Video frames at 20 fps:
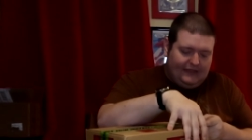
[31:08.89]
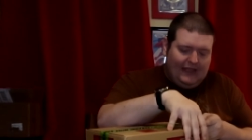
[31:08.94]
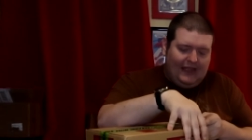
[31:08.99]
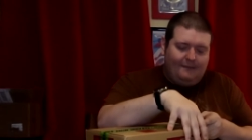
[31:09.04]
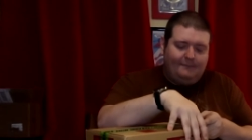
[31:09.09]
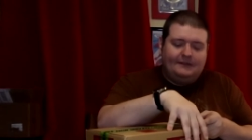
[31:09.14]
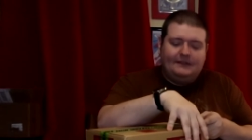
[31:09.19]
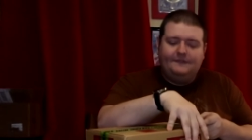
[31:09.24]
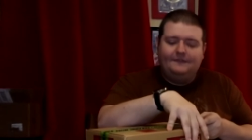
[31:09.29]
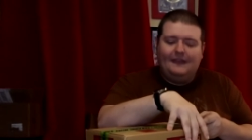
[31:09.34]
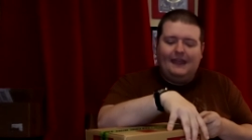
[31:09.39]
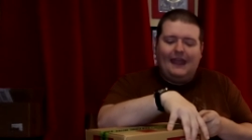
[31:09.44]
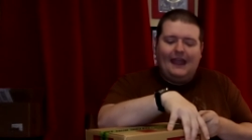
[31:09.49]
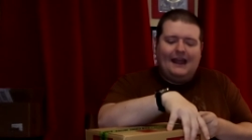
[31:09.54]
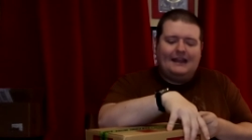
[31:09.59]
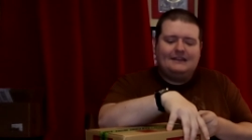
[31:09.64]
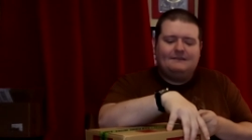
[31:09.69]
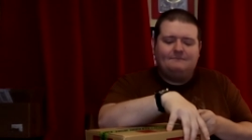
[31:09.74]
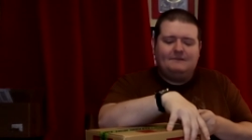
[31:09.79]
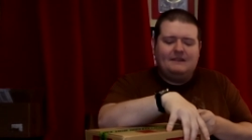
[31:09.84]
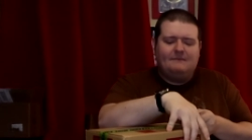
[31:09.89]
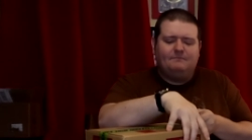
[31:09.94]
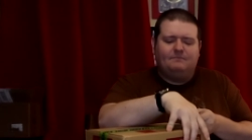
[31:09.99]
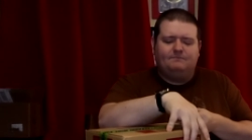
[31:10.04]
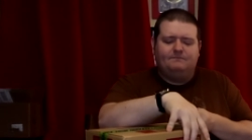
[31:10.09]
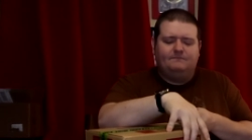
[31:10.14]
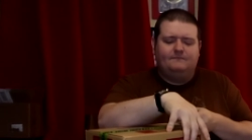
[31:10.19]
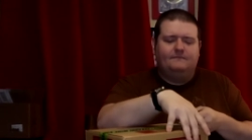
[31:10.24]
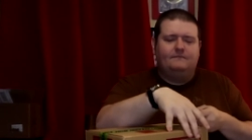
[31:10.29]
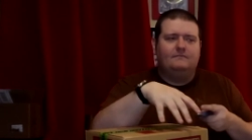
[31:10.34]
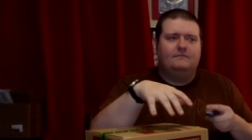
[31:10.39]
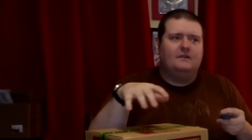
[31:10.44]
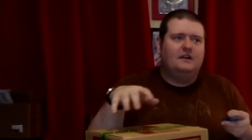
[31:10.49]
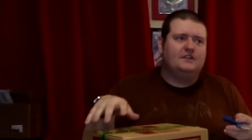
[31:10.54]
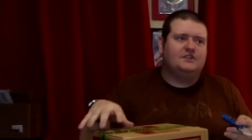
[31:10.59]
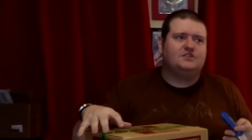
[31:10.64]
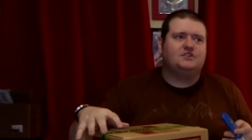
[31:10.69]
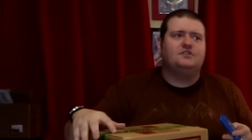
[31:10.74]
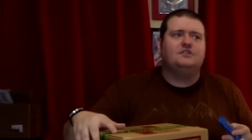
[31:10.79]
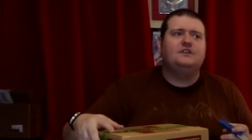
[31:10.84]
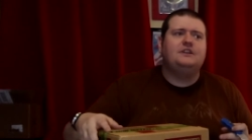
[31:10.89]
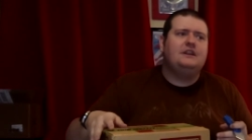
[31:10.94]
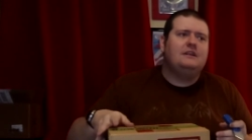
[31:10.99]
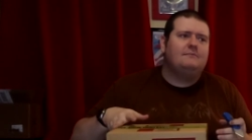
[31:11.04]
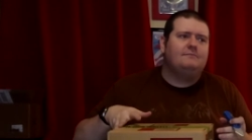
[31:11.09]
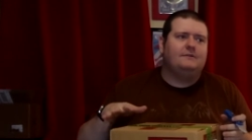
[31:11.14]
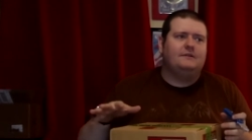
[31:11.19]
I believe they had to be a certain